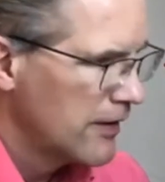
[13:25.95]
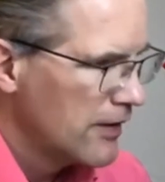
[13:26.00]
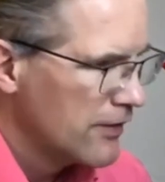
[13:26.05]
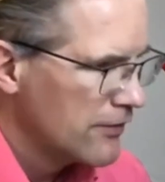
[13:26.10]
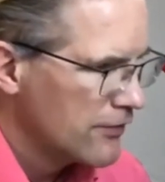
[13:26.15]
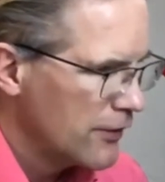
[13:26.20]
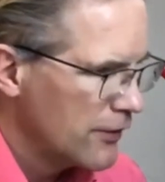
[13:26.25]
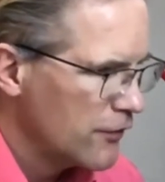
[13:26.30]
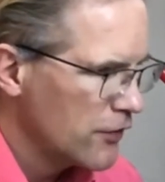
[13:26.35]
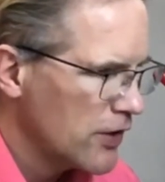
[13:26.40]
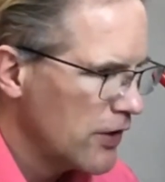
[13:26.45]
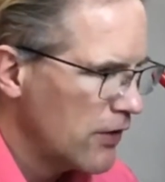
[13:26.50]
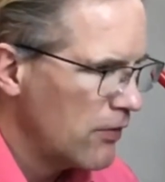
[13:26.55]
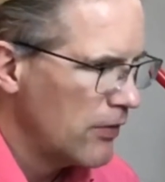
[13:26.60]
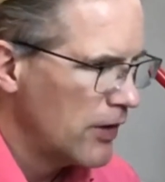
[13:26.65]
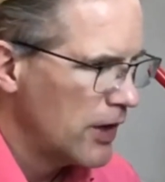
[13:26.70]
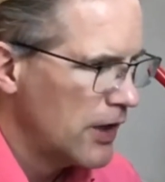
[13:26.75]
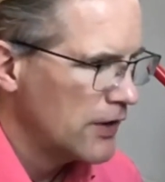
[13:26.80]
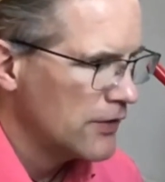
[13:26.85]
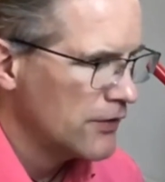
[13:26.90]
So if you go
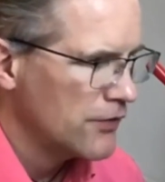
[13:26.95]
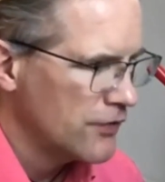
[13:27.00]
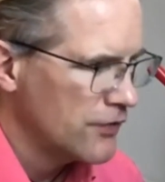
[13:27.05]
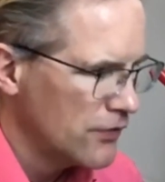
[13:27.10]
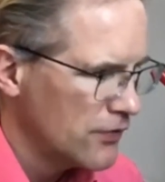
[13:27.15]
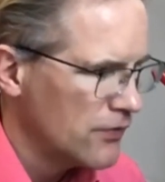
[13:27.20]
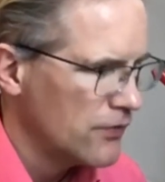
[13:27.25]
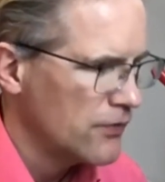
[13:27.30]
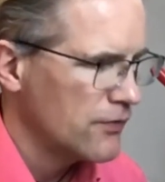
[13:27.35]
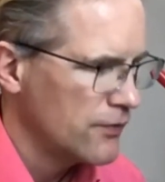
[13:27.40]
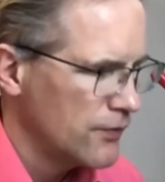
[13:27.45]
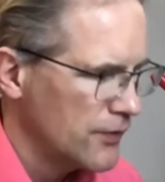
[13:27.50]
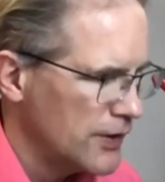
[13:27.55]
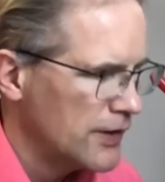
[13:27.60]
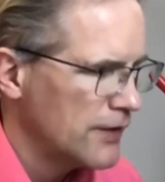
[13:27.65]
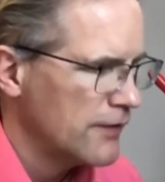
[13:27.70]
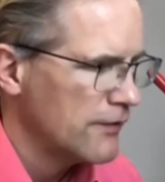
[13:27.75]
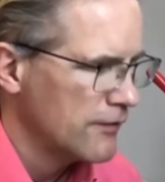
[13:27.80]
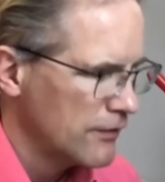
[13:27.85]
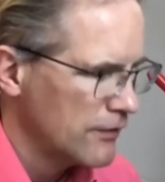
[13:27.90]
1, 2,
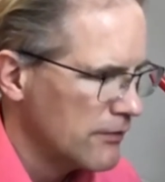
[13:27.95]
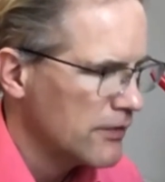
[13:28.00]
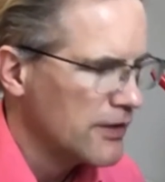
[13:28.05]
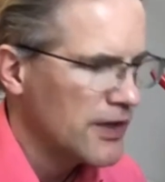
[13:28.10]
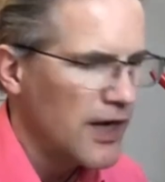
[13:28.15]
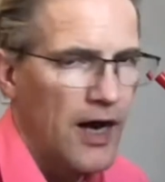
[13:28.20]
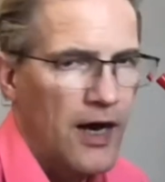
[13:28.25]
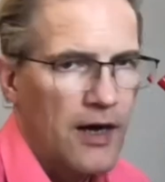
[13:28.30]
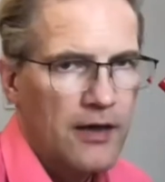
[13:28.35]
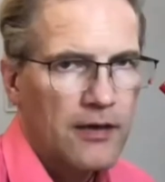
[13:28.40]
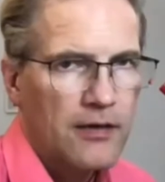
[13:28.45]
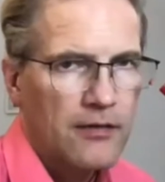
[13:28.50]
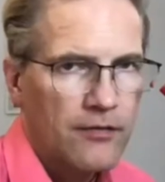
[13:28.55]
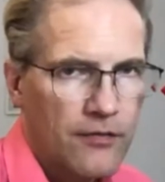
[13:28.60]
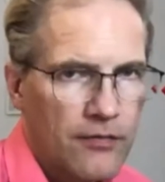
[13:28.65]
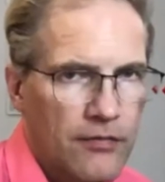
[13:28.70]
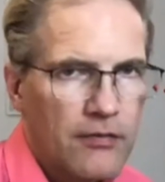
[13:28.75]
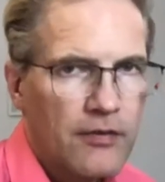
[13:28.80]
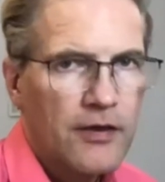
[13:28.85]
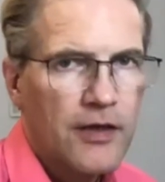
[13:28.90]
3, 2, ga,
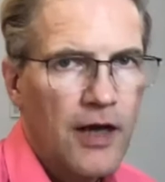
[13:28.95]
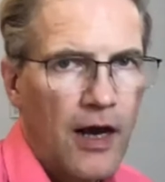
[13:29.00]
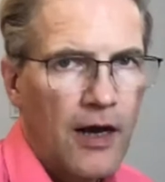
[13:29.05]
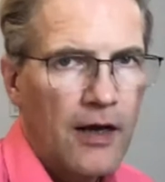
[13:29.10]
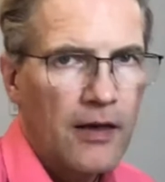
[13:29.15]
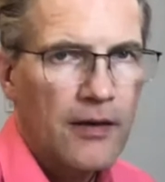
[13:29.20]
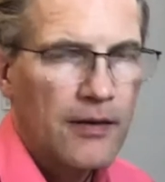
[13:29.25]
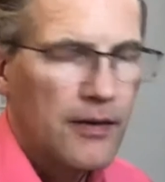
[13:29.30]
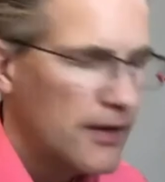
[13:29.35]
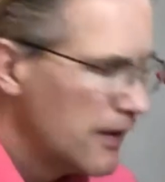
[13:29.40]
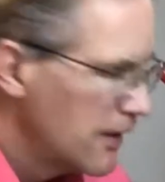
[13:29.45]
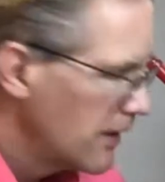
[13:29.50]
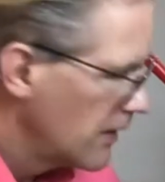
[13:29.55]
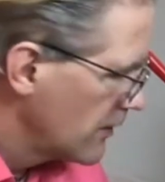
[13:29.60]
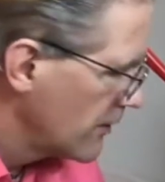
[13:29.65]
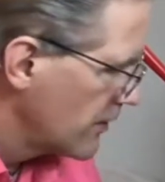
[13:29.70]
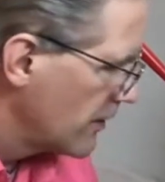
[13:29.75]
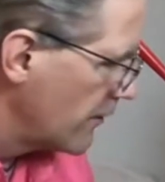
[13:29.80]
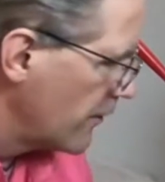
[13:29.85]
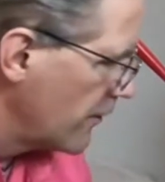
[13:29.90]
ga.
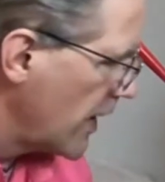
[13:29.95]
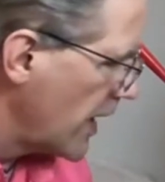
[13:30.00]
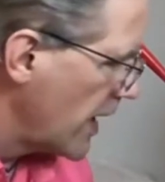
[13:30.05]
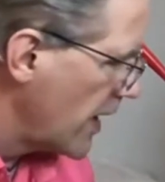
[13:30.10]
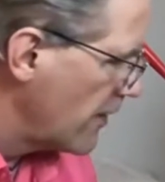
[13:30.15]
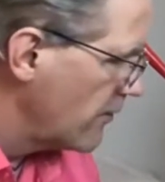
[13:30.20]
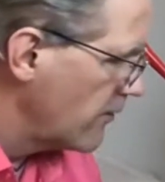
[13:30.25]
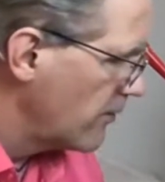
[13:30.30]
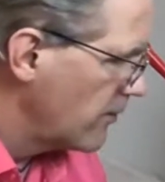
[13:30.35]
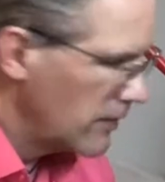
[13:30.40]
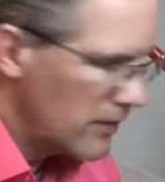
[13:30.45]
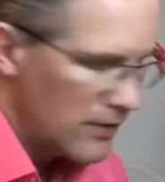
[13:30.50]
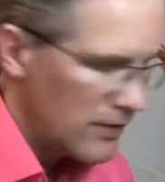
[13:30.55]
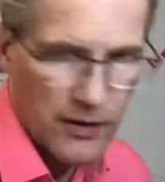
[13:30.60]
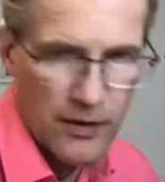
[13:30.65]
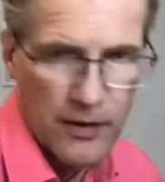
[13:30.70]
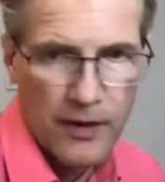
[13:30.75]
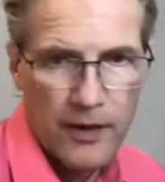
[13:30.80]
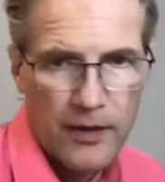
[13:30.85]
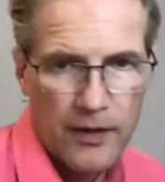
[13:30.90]
So if I have,
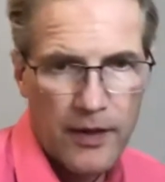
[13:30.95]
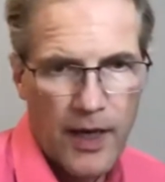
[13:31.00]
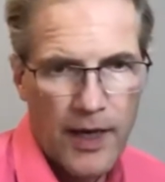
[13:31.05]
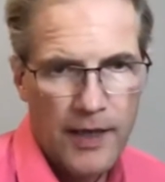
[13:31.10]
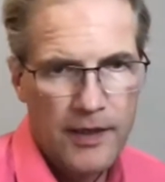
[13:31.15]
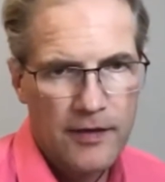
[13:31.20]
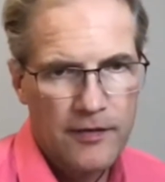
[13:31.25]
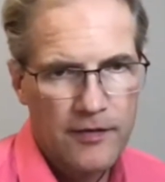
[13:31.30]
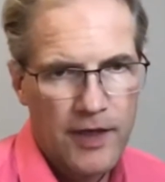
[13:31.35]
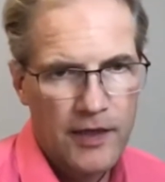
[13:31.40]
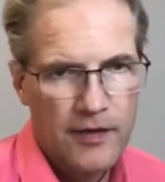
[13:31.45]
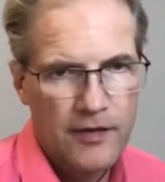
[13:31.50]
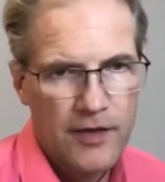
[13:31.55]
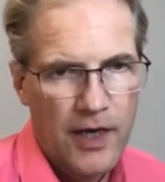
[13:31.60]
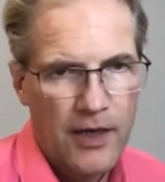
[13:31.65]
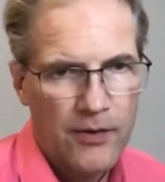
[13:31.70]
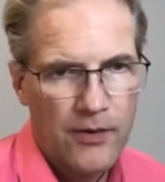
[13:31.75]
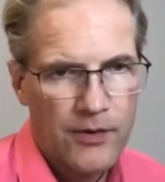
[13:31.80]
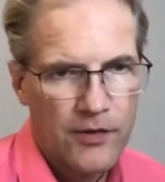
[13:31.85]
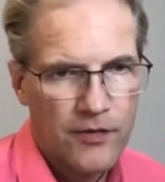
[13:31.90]
I can take
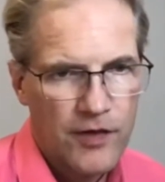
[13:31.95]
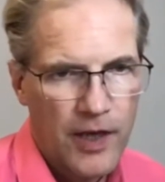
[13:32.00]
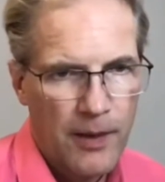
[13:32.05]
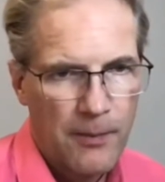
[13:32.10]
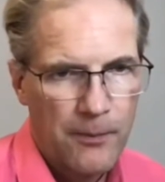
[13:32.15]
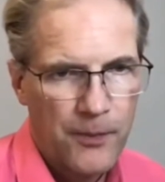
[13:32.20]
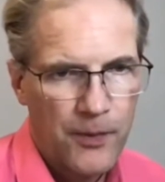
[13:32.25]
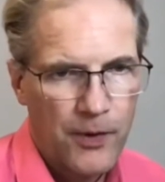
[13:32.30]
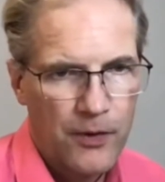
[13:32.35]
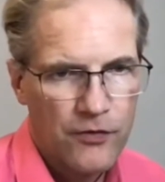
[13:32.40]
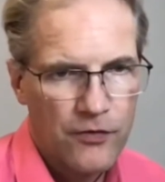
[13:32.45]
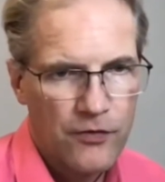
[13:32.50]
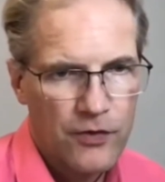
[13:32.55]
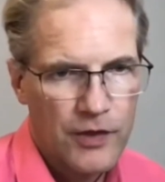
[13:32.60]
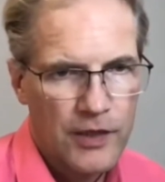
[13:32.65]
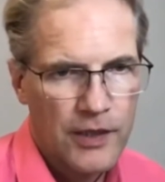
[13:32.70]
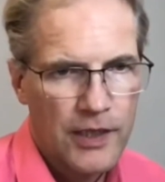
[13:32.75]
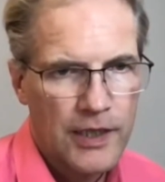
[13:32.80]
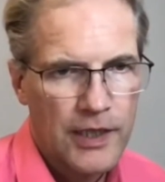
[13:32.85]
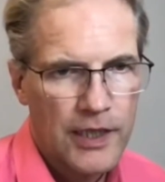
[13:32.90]
down the tempo so you
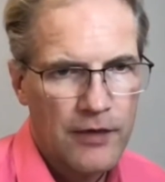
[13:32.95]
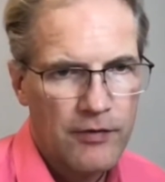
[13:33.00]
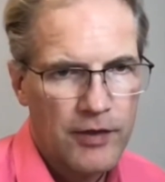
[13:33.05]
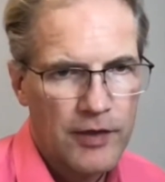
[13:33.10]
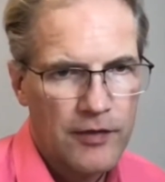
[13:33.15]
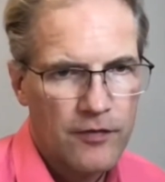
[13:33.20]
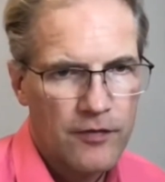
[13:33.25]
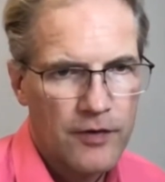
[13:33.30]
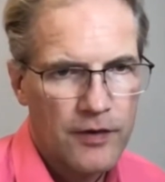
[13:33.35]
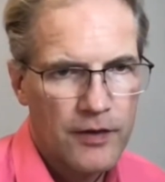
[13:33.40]
can hear it